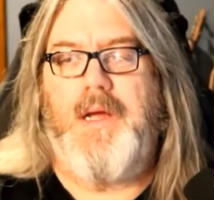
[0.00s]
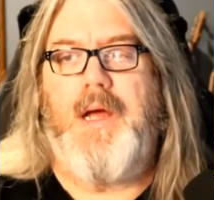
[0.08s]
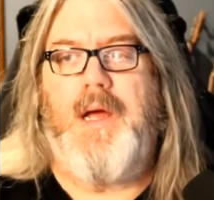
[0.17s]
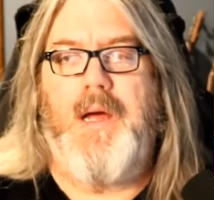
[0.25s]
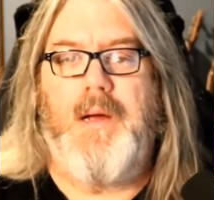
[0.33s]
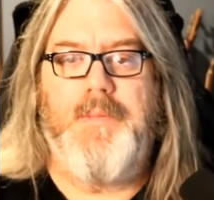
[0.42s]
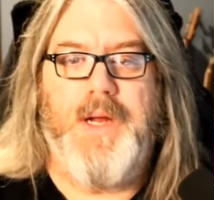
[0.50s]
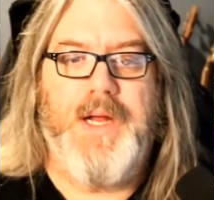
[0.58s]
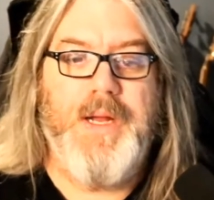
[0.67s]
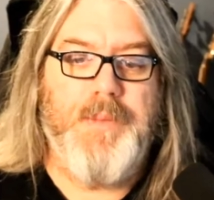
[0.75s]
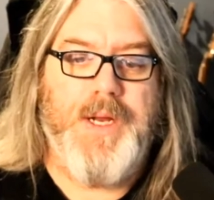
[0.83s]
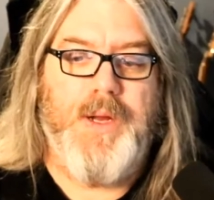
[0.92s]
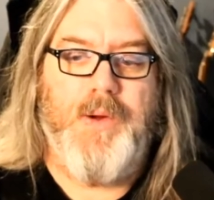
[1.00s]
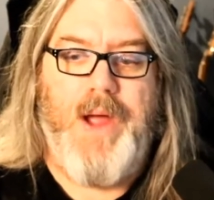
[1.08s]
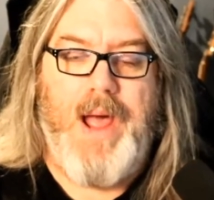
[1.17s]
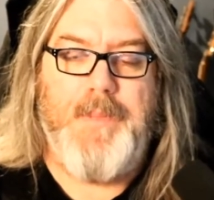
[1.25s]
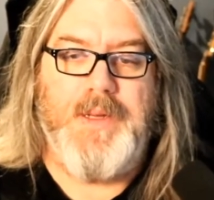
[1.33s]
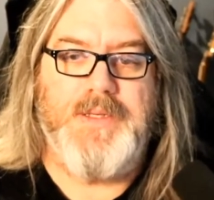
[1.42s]
um, anybody who
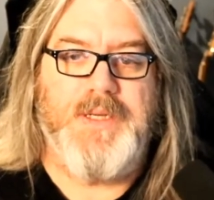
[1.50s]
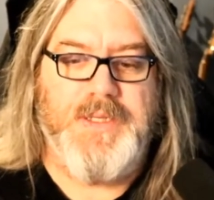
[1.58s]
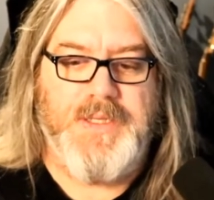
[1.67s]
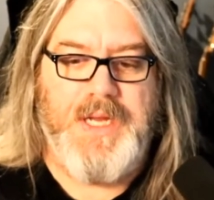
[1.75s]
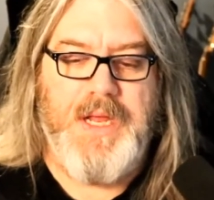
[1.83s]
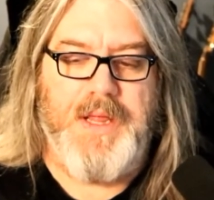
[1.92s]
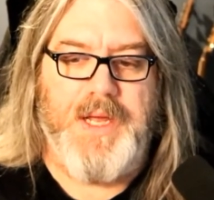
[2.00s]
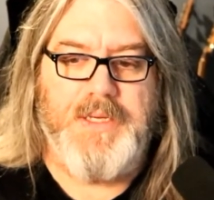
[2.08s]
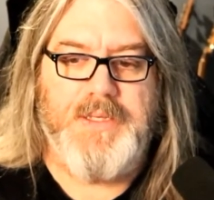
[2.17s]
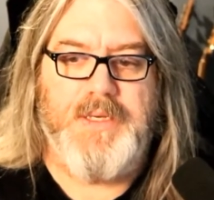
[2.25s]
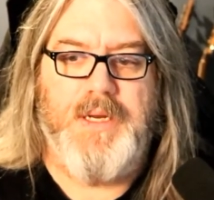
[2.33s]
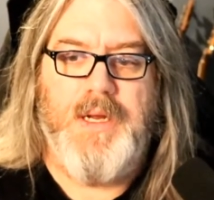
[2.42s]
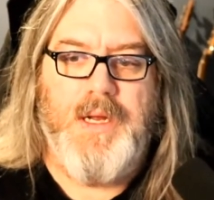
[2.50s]
happens to see this,